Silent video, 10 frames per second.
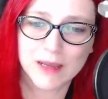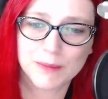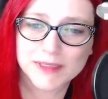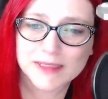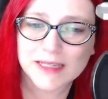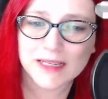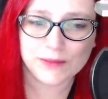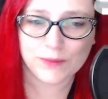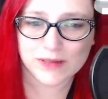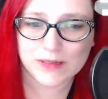But seeing
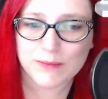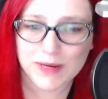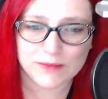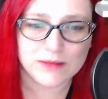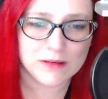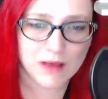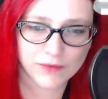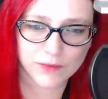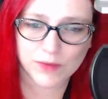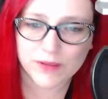as Rotten Tomatoes is
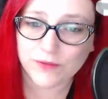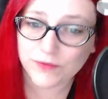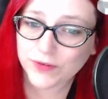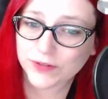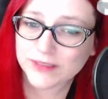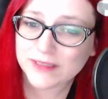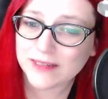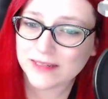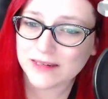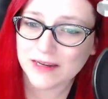often one of the first
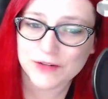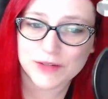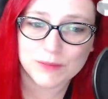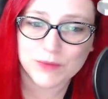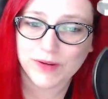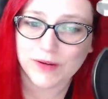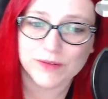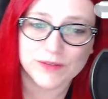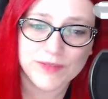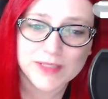destinations
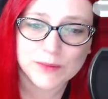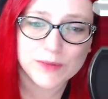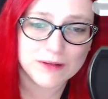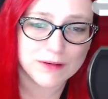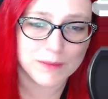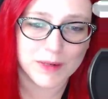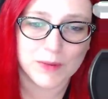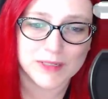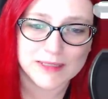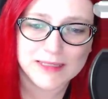moviegoers visit when determining
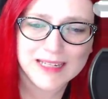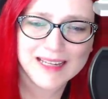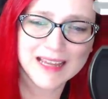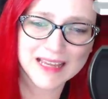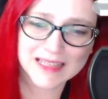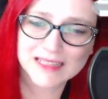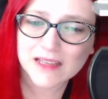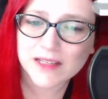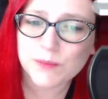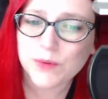what to see, the
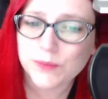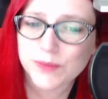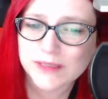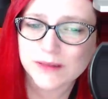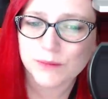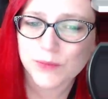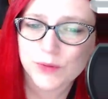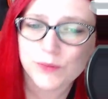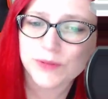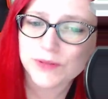site's most recent
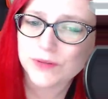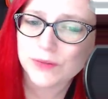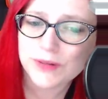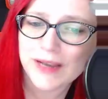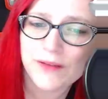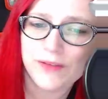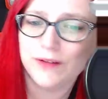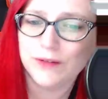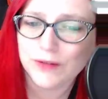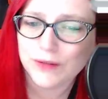move will sort out the
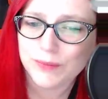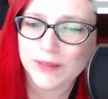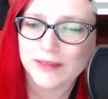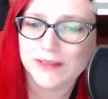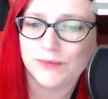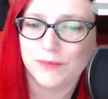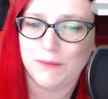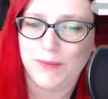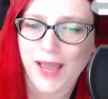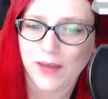good opinions from the
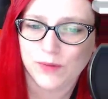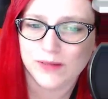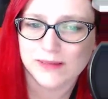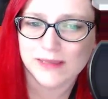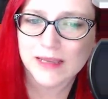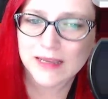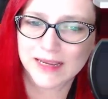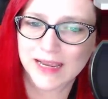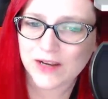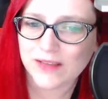bad ones.
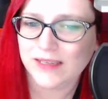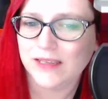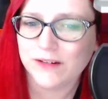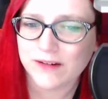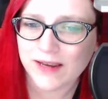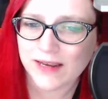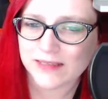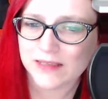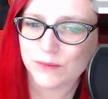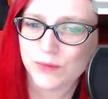And on the internet,
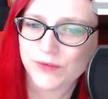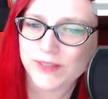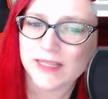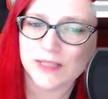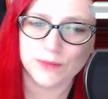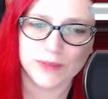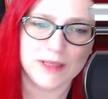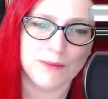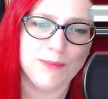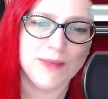as in the movies, that's really
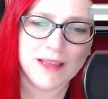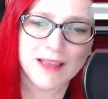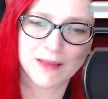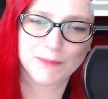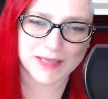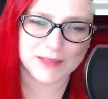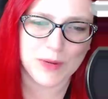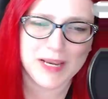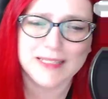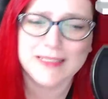the best
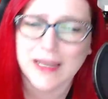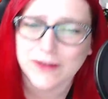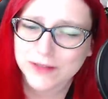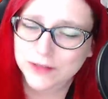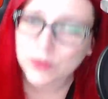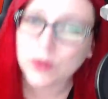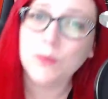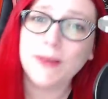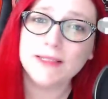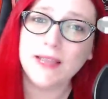way to sell the score,
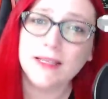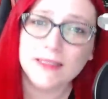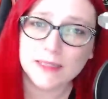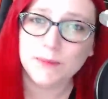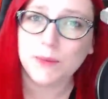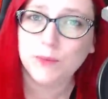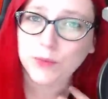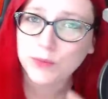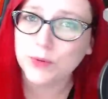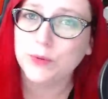by silencing
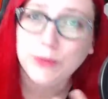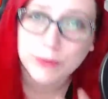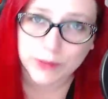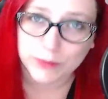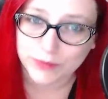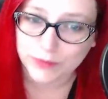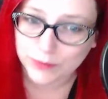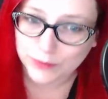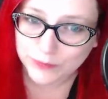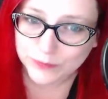people who don't agree with you.